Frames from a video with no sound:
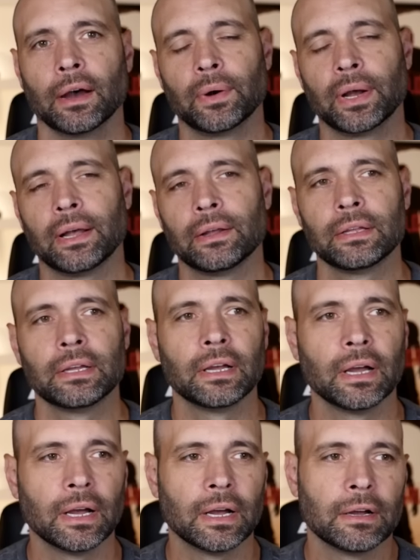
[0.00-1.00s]
Well,
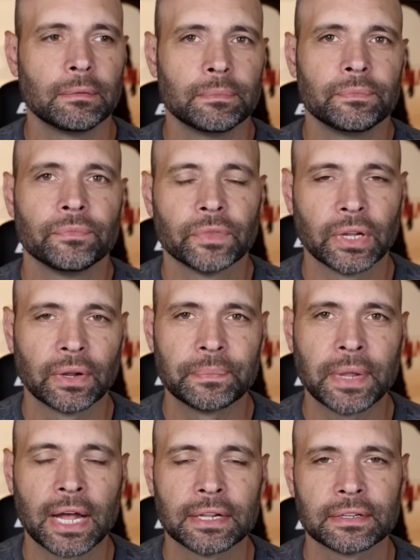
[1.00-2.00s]
I'm
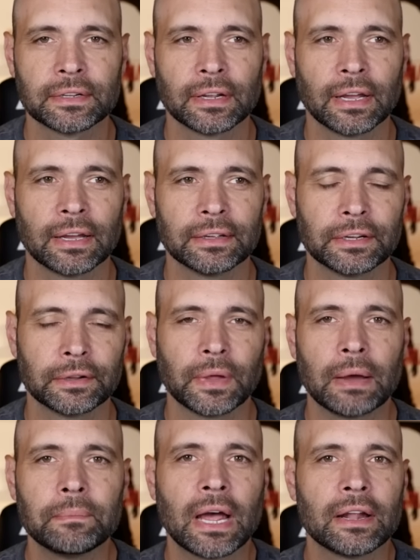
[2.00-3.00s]
not
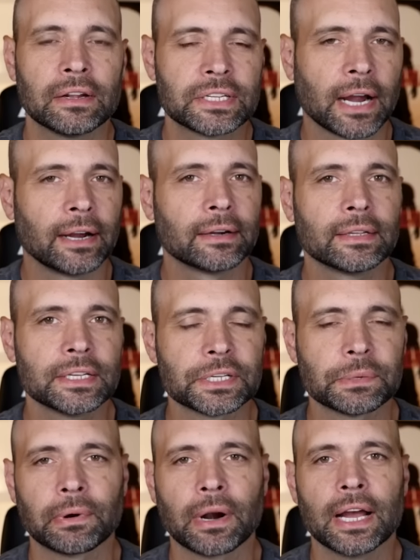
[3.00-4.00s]
entirely
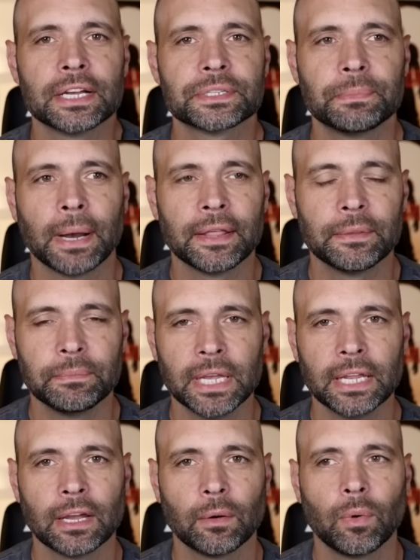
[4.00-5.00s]
surprised by the
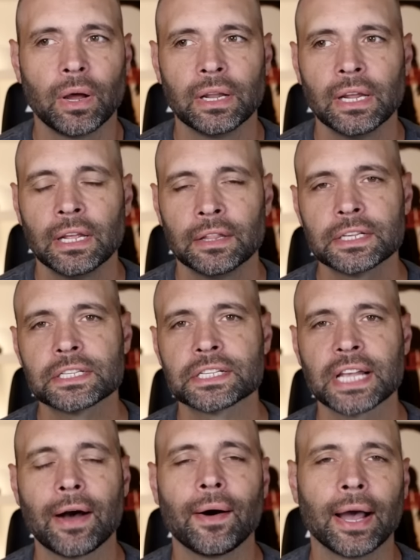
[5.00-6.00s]
media. What This is
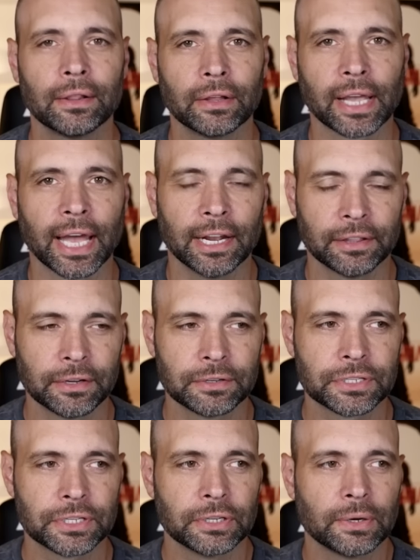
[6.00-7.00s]
how I look at it, though,
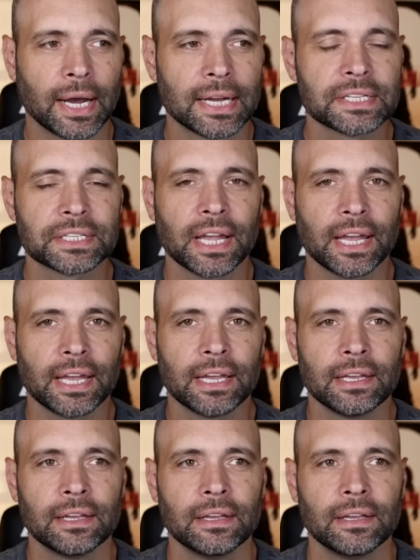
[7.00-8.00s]
Stu. I
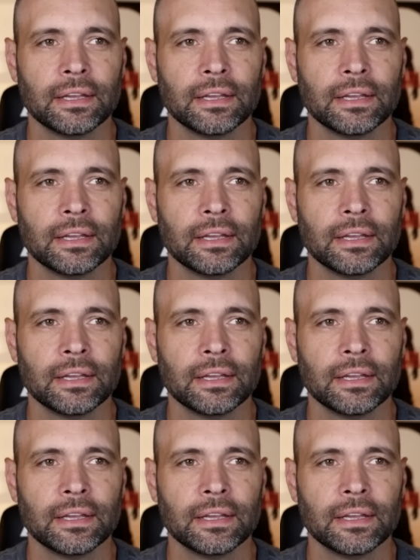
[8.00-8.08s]
say,